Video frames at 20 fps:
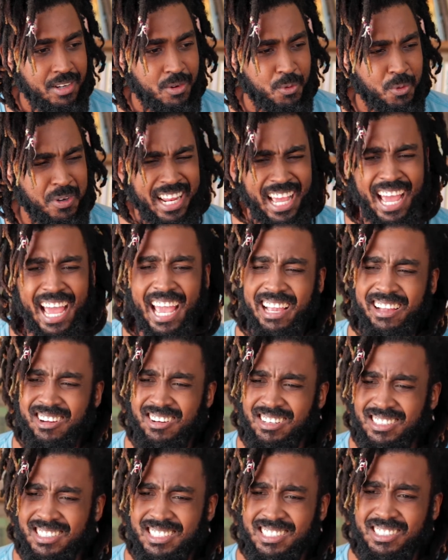Would I
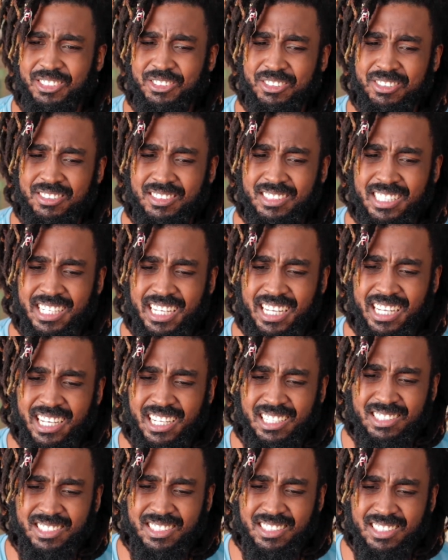continue to
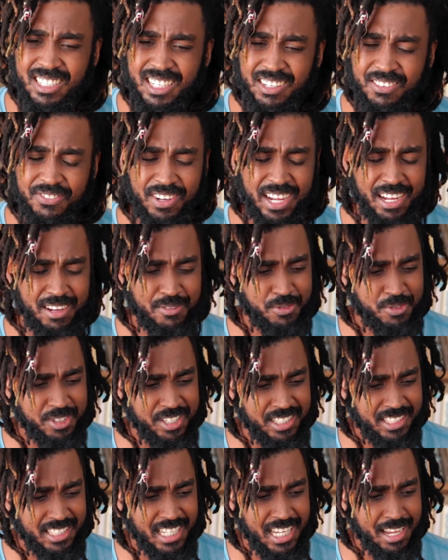age if I
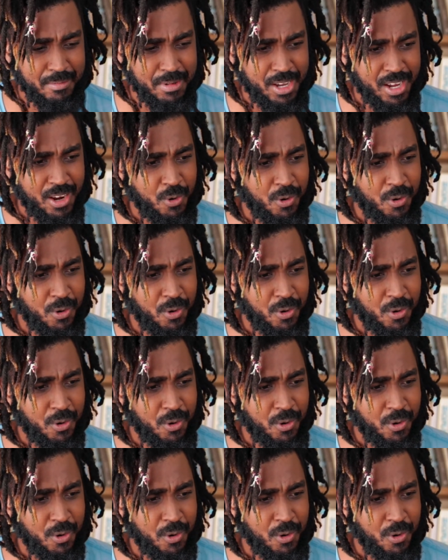freeze time?